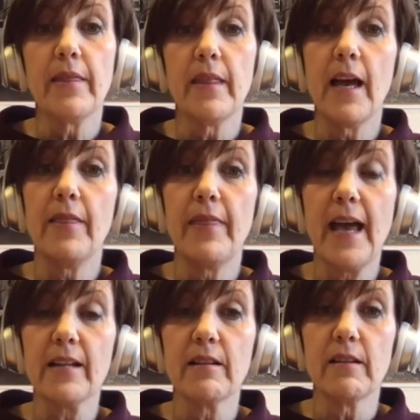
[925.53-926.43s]
that
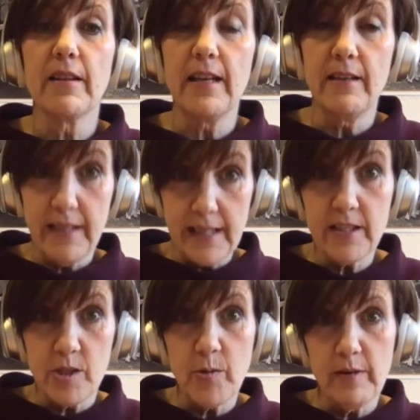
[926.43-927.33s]
then leads
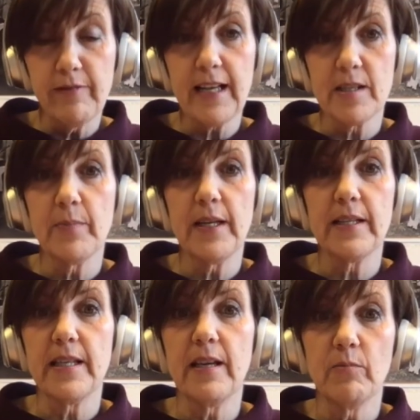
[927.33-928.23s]
to
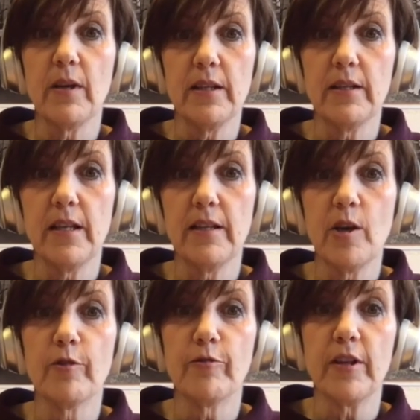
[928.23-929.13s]
inflexibility in the
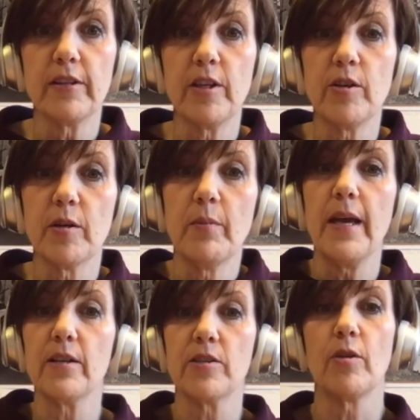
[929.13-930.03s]
offering that you can
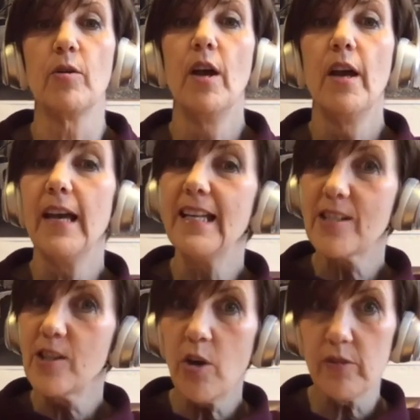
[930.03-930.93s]
make. So
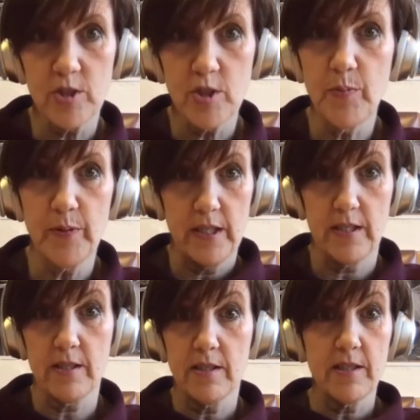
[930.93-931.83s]
it's not the
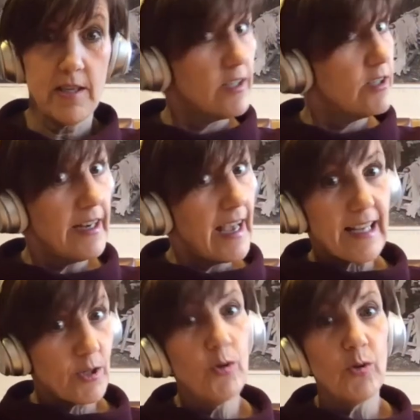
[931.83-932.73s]
stupidest suggestion
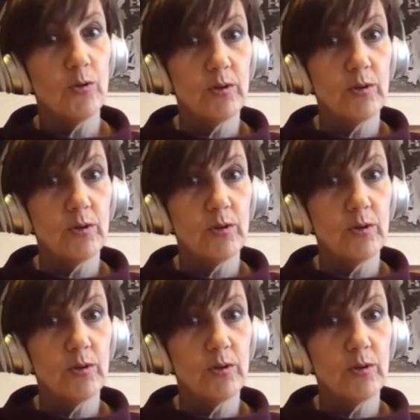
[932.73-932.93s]
at all.